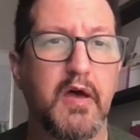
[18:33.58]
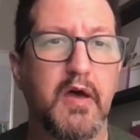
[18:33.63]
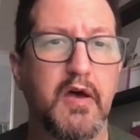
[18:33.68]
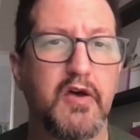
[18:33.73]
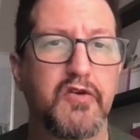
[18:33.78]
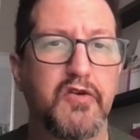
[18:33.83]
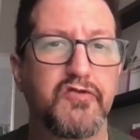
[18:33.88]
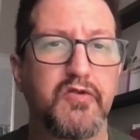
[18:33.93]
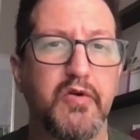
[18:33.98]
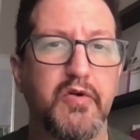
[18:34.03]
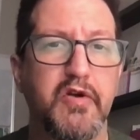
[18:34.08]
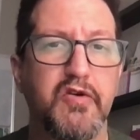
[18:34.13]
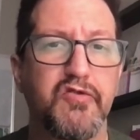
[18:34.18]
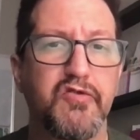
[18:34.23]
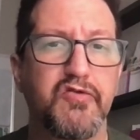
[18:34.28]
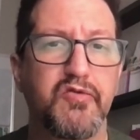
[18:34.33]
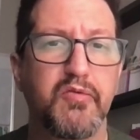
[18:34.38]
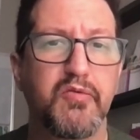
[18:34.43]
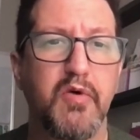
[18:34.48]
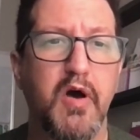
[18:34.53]
So
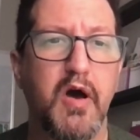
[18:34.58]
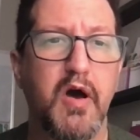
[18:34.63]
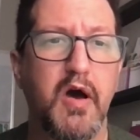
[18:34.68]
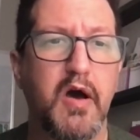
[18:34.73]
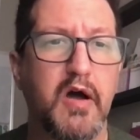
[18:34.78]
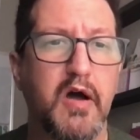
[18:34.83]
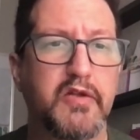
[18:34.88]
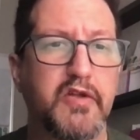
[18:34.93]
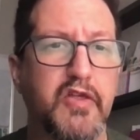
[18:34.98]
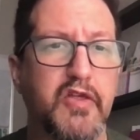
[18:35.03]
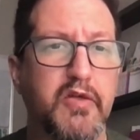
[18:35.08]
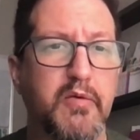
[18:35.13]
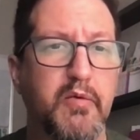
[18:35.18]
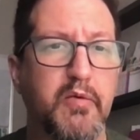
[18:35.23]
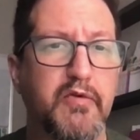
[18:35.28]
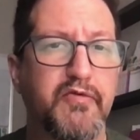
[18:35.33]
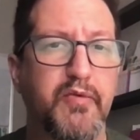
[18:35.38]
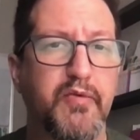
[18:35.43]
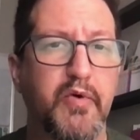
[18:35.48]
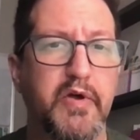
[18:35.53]
here's another one
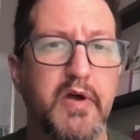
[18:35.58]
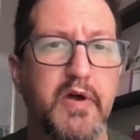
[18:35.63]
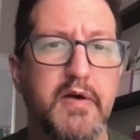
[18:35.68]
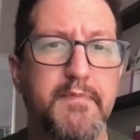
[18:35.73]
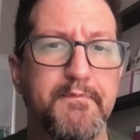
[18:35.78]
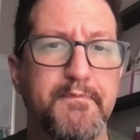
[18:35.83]
for you.